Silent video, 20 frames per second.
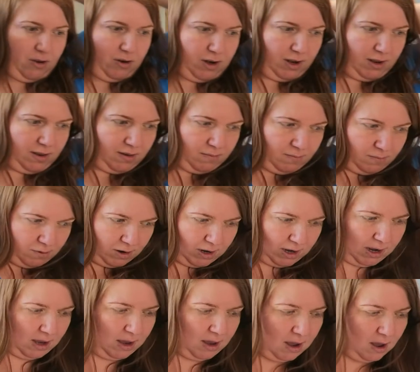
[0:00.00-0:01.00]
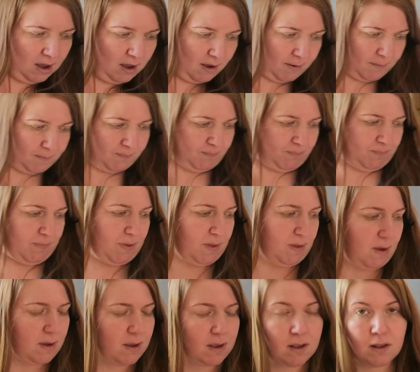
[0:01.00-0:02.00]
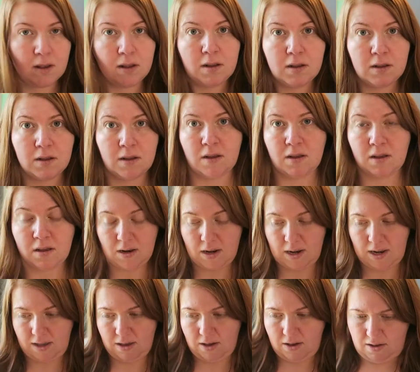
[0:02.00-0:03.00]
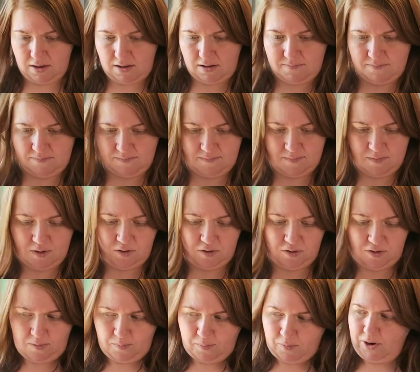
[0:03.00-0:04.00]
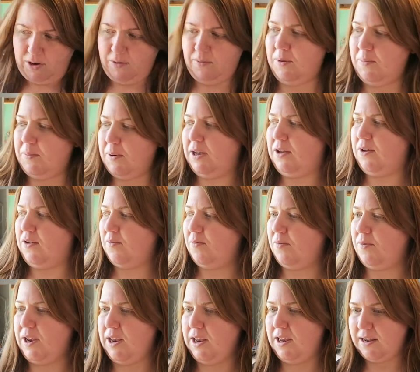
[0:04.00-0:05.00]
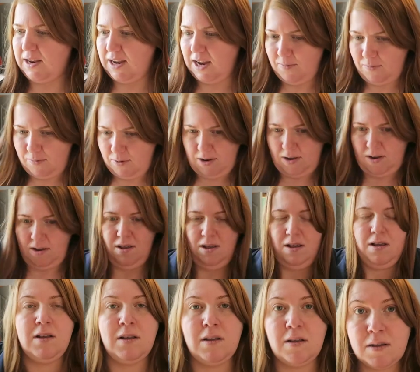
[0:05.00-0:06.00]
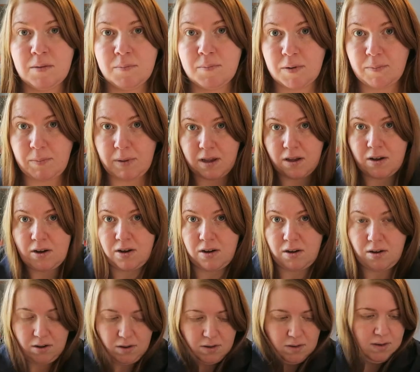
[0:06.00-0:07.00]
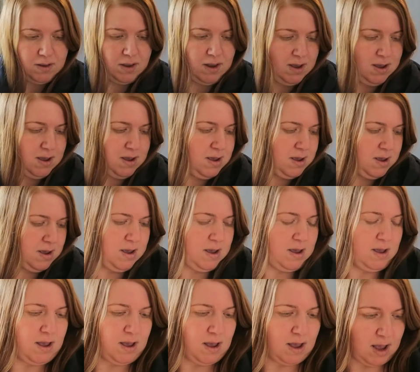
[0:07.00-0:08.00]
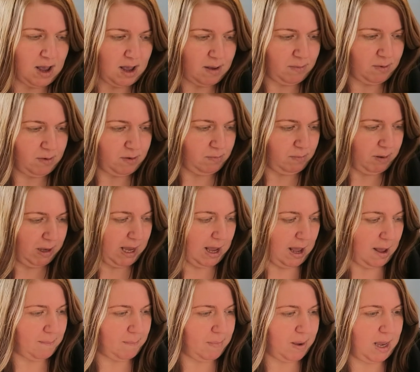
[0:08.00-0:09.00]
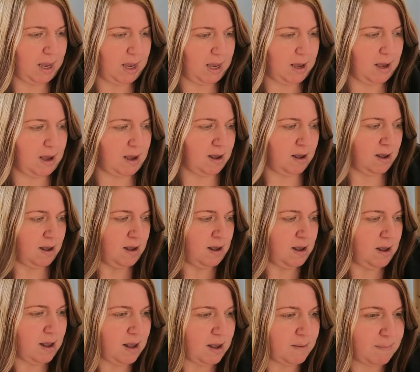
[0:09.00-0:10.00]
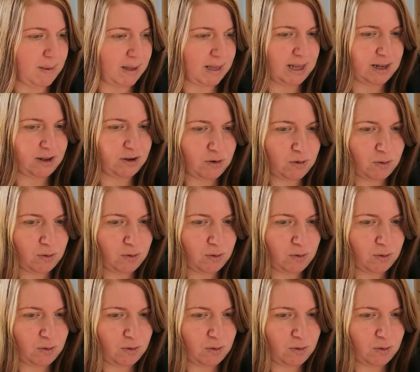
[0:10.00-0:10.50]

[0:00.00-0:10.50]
hoodie, it's more like a, not summery one, like a springtime one. But because I'm gonna be camping, it might get